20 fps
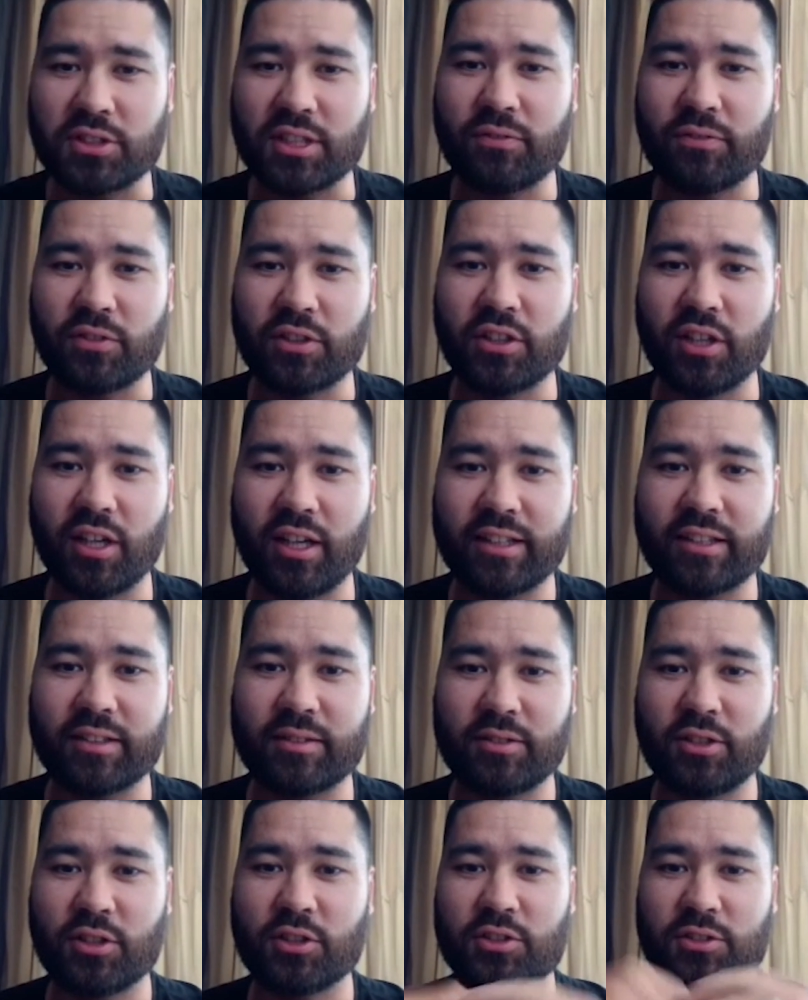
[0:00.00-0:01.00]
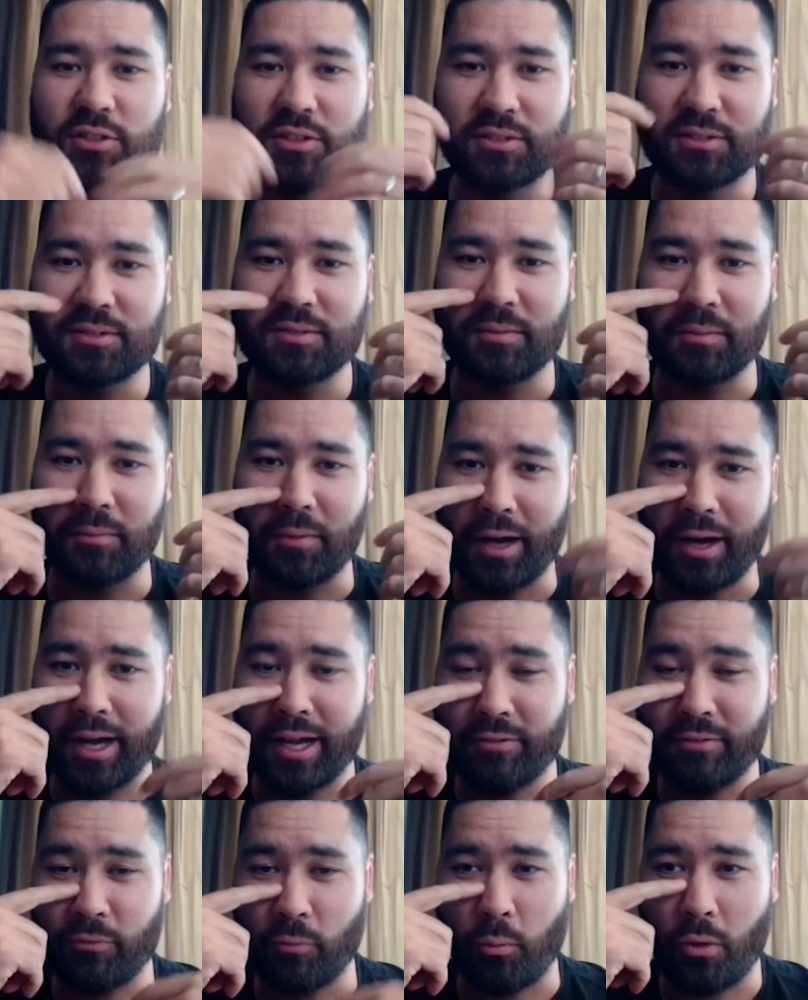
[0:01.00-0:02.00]
every night because I
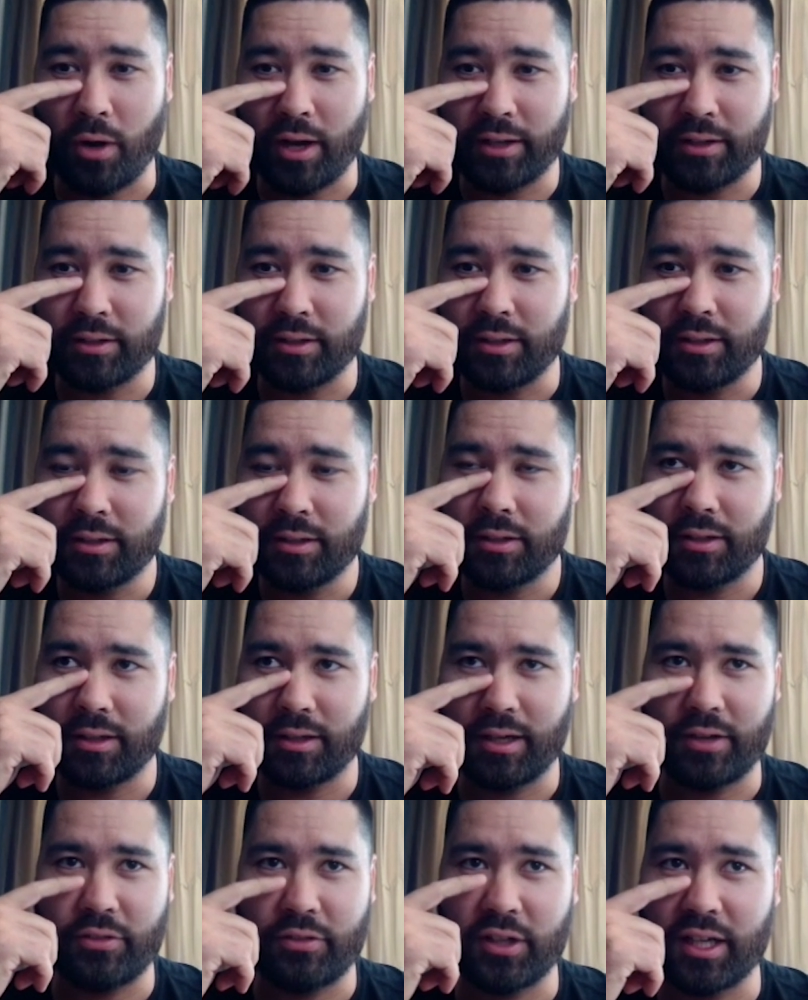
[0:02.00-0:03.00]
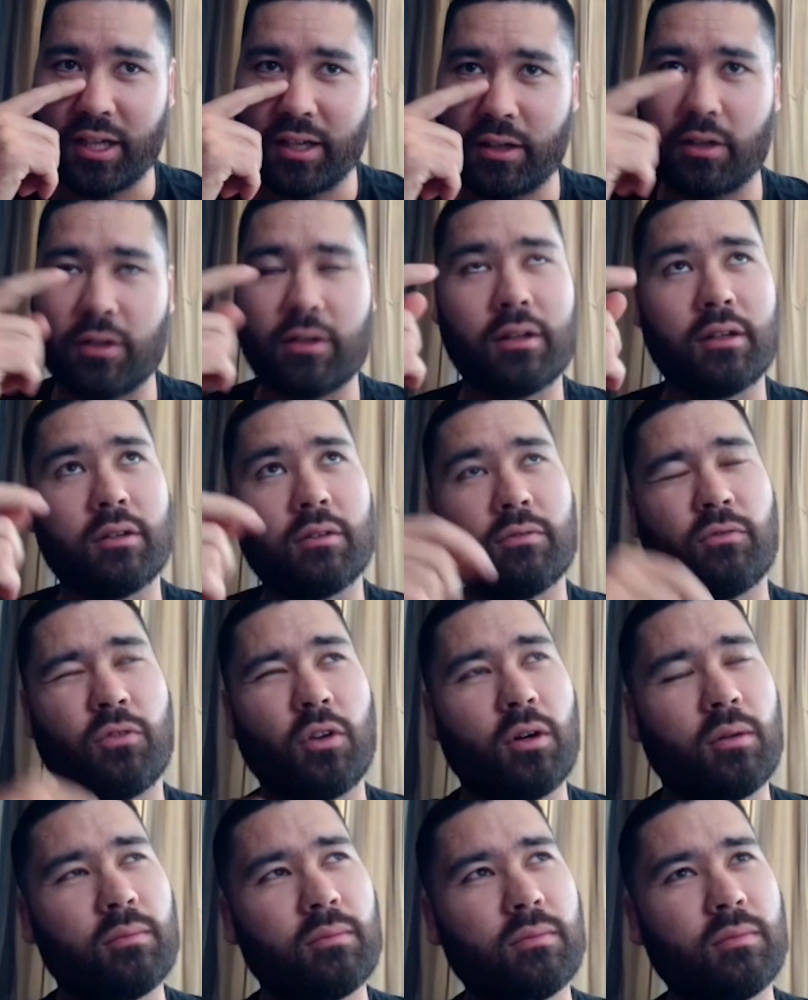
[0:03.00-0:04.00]
have one, I think
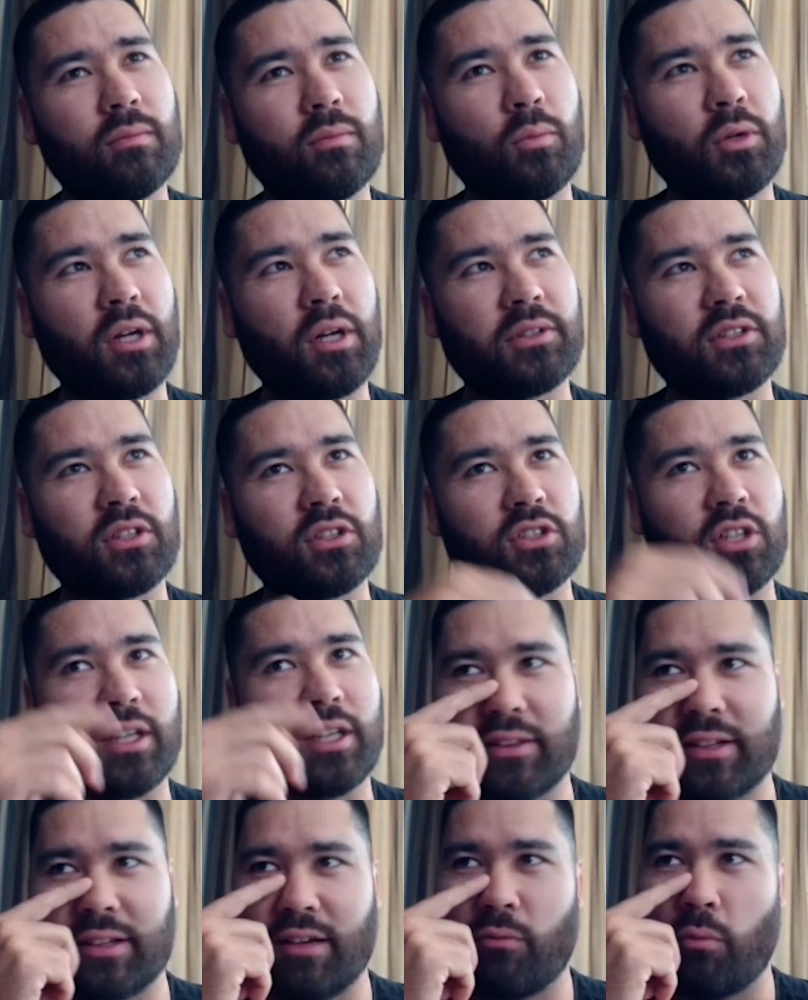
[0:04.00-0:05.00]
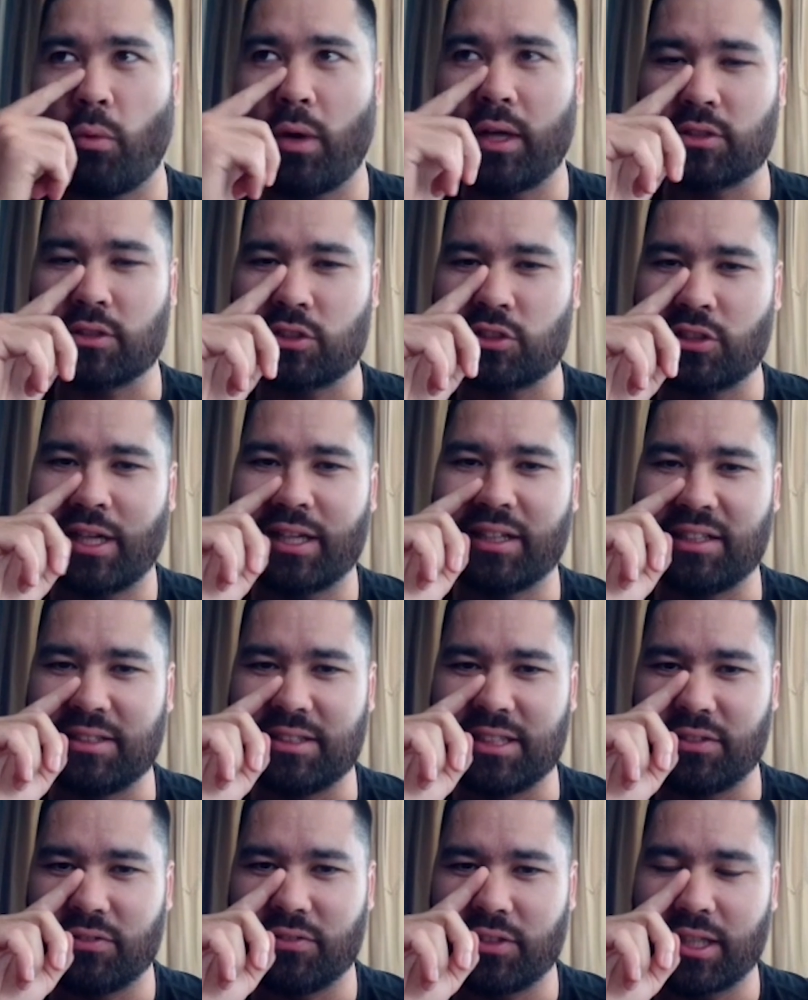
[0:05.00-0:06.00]
from when I went to the doctor, I think I have one slightly
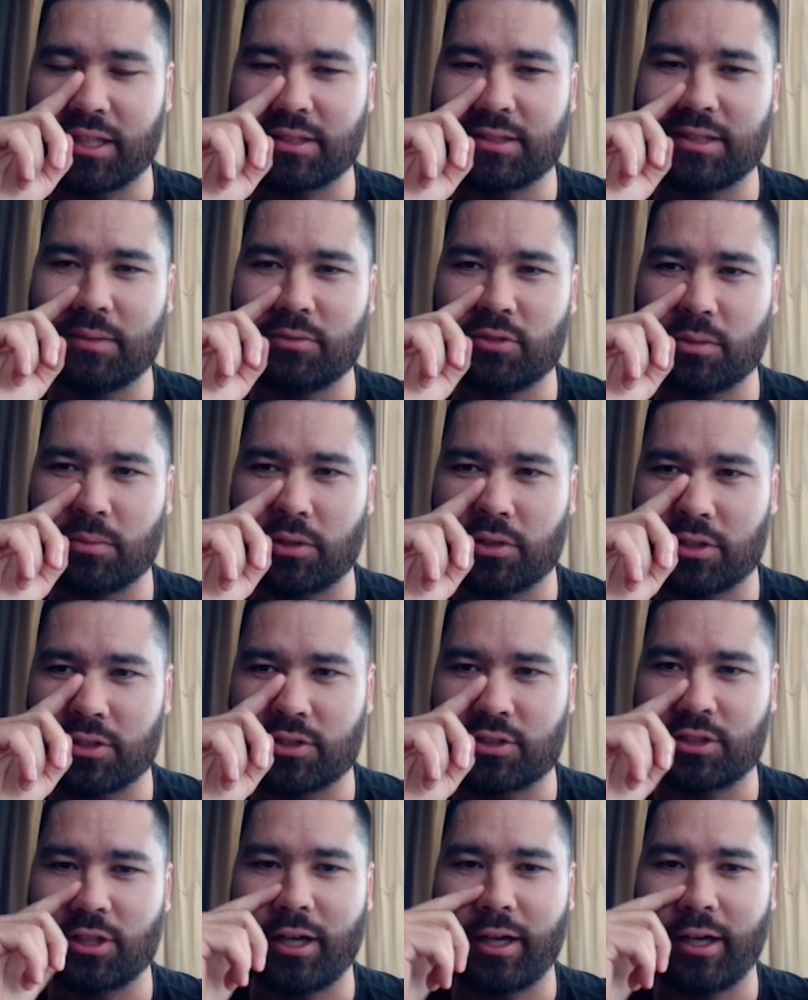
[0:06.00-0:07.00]
deviated septum on this side.